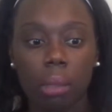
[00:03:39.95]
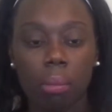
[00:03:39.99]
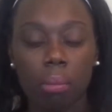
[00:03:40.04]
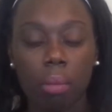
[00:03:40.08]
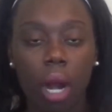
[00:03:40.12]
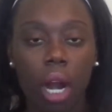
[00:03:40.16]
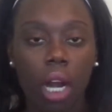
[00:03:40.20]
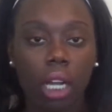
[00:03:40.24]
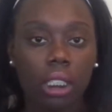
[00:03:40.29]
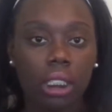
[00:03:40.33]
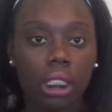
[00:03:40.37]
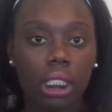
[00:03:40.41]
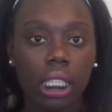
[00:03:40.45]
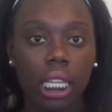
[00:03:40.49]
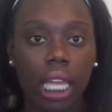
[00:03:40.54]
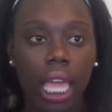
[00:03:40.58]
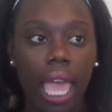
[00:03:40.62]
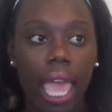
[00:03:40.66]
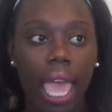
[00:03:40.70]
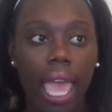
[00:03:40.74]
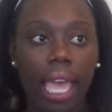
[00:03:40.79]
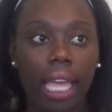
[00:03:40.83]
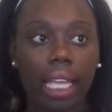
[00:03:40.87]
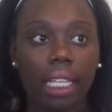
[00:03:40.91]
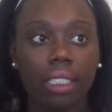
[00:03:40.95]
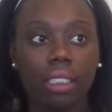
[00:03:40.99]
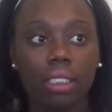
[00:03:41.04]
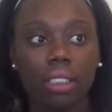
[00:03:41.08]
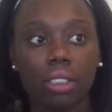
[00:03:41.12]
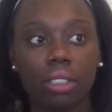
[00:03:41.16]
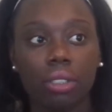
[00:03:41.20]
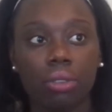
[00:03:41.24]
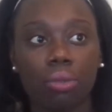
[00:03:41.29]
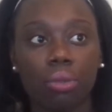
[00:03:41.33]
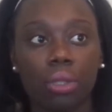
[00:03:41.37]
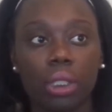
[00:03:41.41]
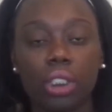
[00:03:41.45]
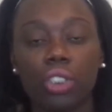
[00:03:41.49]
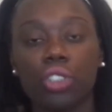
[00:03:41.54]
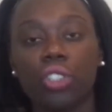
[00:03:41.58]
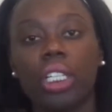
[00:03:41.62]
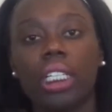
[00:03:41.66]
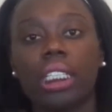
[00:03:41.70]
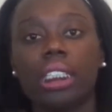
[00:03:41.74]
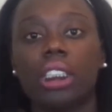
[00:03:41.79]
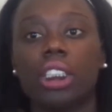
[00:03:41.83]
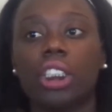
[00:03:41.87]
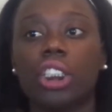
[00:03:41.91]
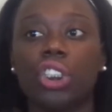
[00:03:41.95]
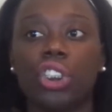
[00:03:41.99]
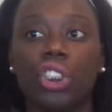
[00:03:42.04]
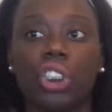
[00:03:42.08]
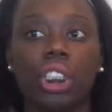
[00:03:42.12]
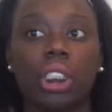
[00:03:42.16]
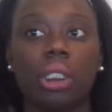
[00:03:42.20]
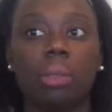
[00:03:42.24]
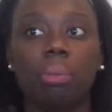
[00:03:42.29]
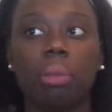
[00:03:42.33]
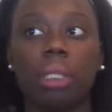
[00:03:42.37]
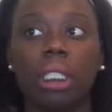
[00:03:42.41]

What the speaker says: Marley has retransitioned